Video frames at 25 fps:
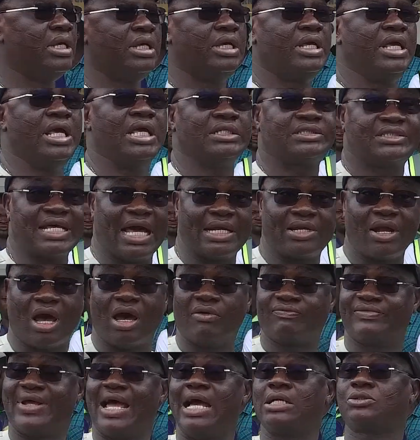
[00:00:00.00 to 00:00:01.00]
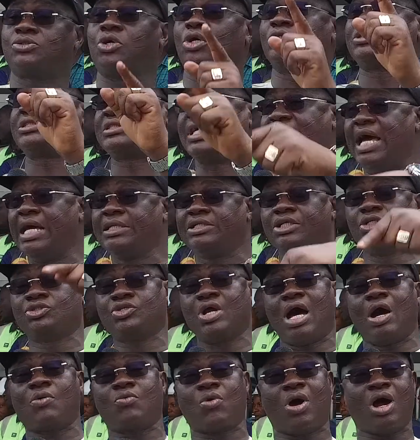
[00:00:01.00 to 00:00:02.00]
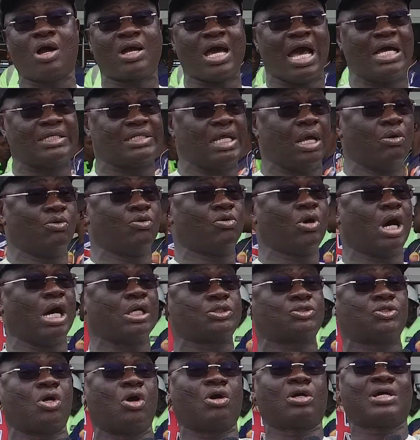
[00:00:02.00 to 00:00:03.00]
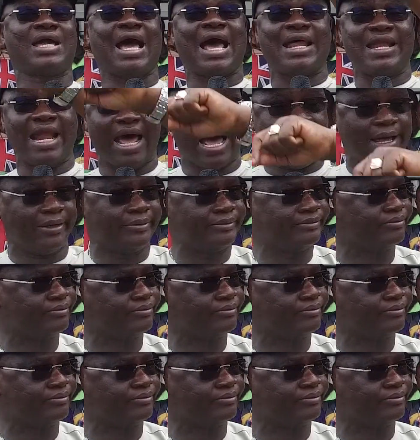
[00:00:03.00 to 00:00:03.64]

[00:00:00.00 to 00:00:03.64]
Instead of them to train the dock worker, they will go to Ghana.